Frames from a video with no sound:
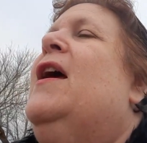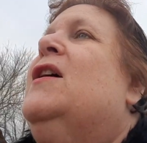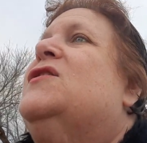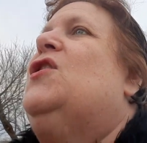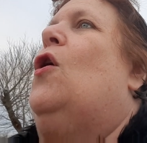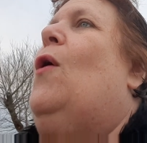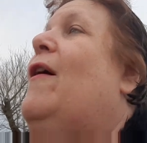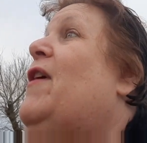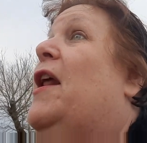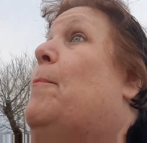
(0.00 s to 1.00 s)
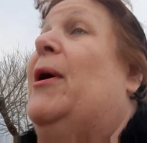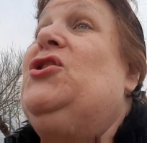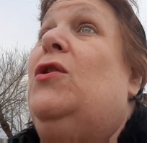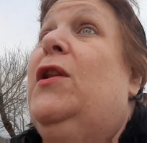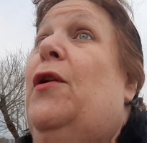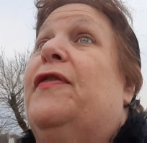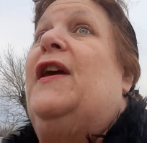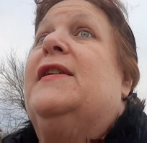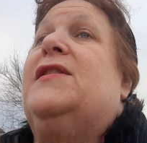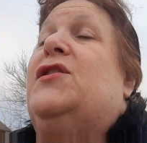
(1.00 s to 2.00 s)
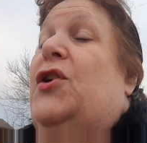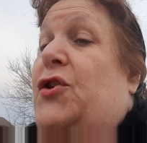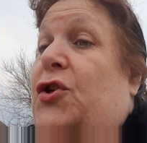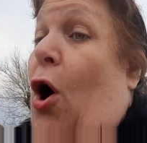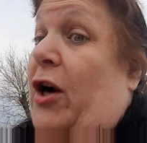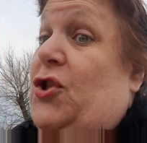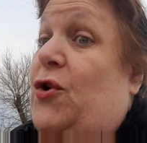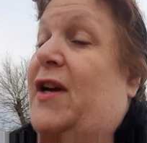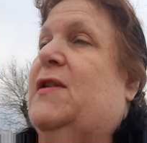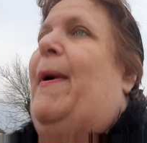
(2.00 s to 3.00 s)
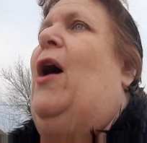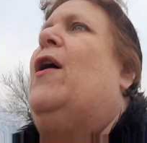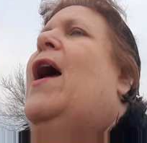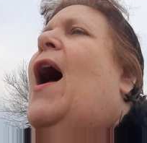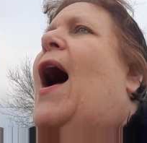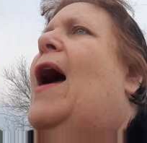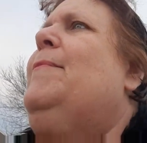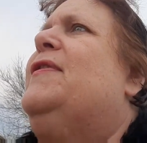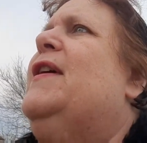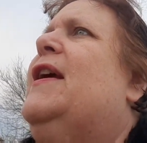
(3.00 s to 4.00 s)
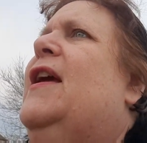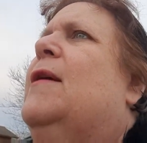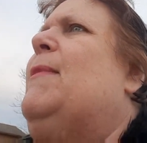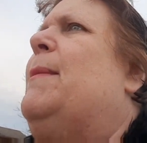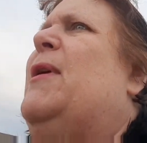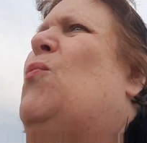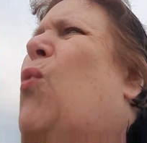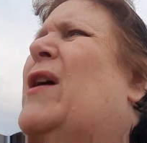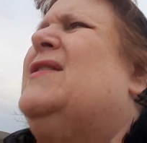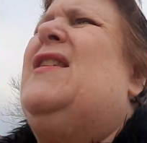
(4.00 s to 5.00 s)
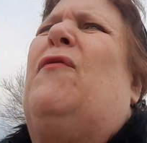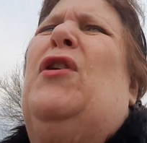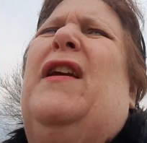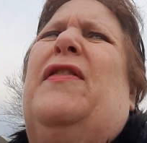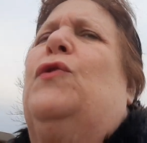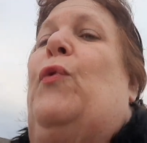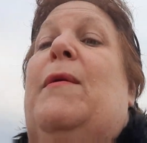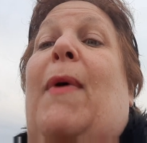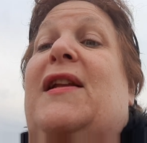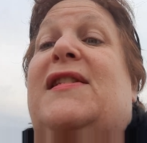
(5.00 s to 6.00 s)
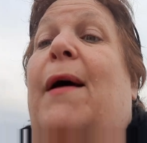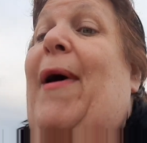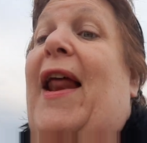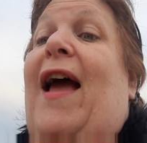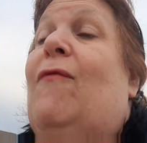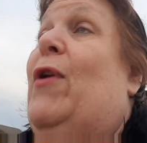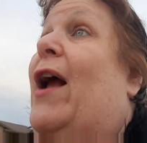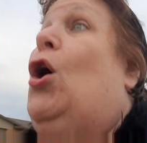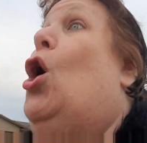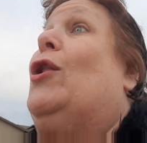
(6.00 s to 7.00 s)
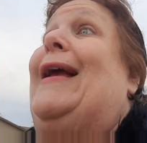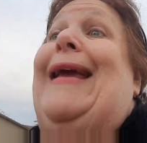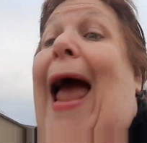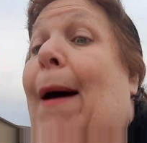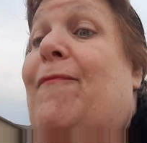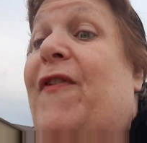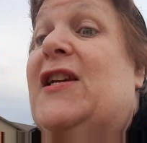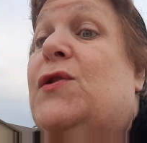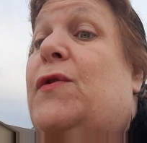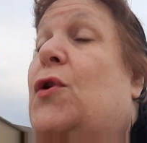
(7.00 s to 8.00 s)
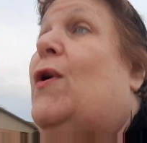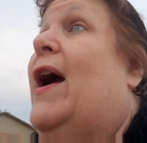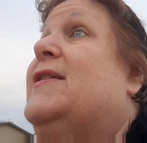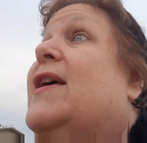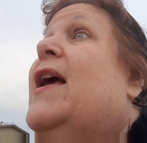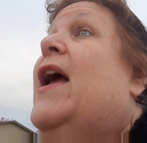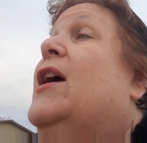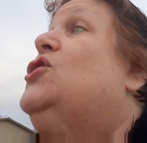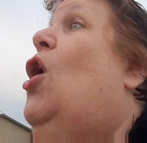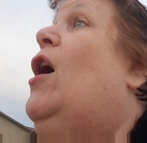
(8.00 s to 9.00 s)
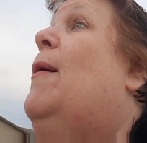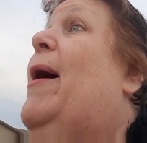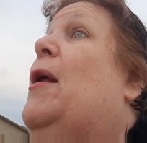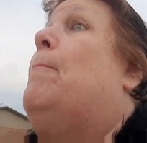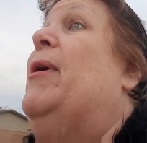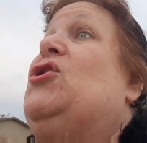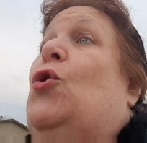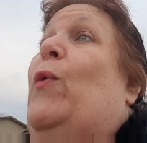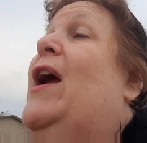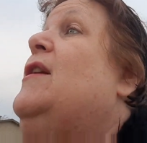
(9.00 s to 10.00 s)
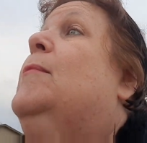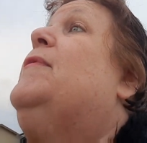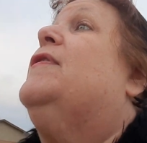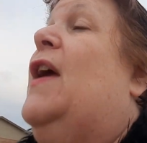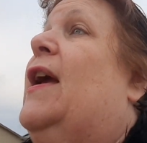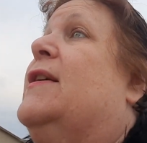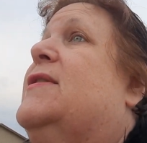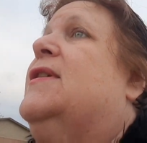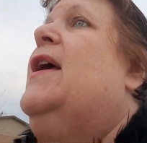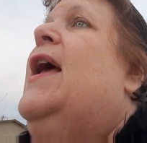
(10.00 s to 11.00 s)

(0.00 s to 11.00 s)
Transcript: So I've got a bunch of little things to talk to you guys about. I'm thinking maybe once every 3 months I might have what I call a gab fest with you guys and talk about a bunch of random things.